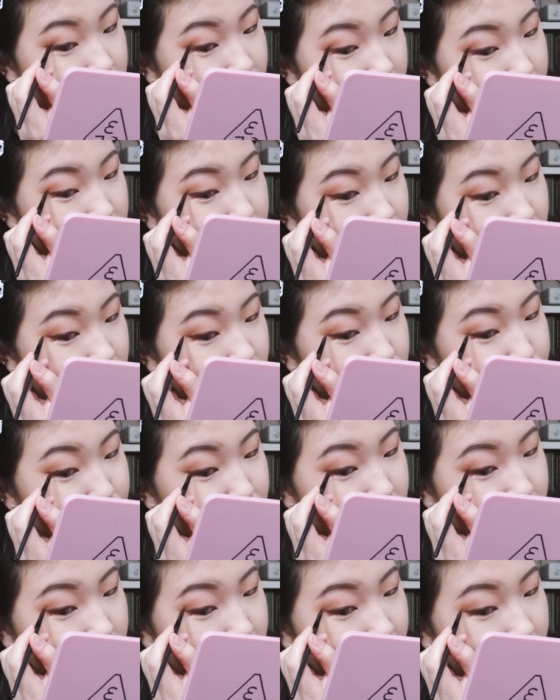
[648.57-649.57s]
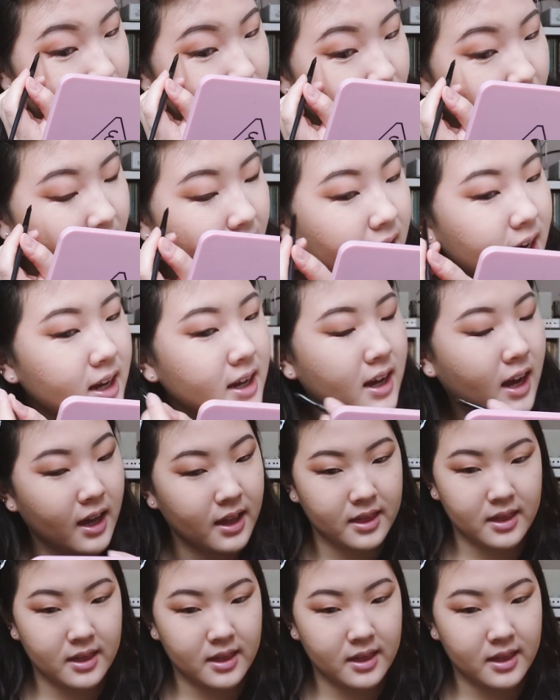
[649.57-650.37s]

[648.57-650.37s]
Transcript: As long as we look like that, I